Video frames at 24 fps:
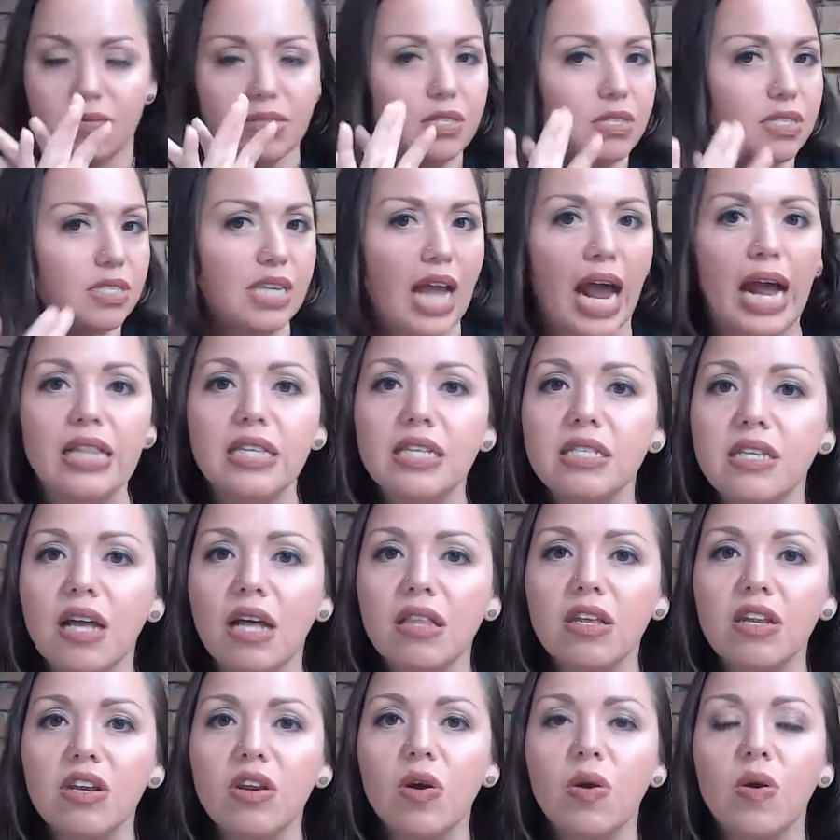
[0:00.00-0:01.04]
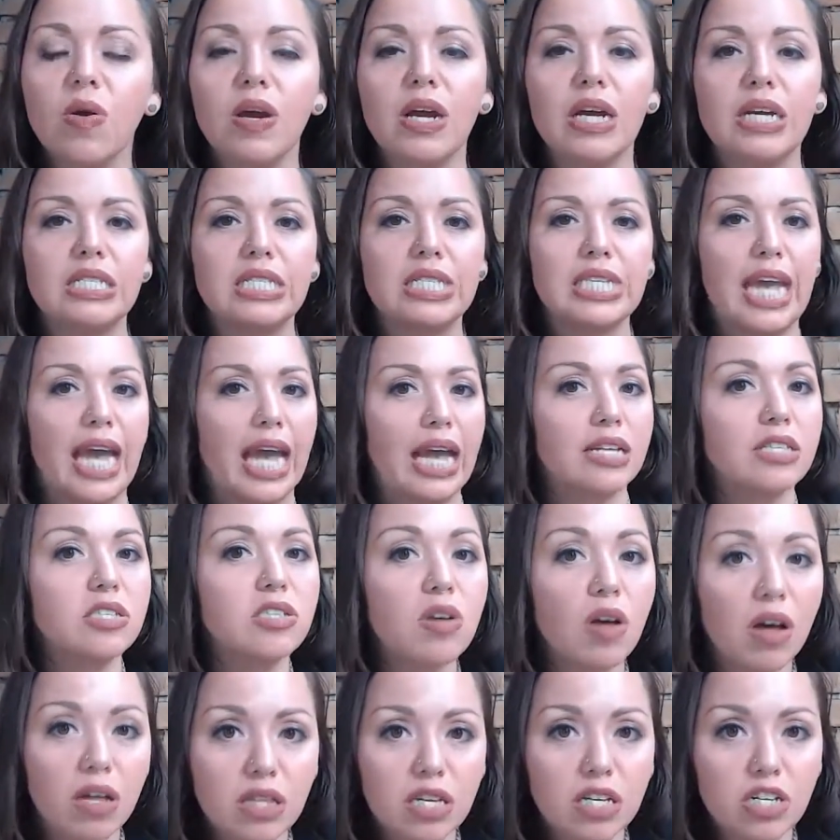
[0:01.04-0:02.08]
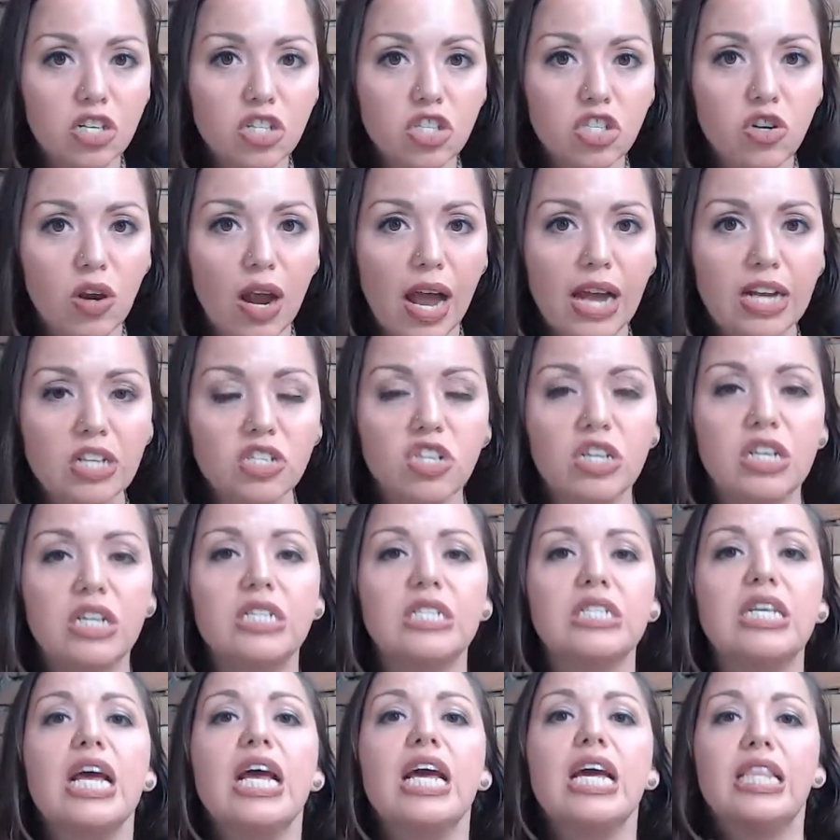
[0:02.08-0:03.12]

Silence all the noise, cancel all the distractions.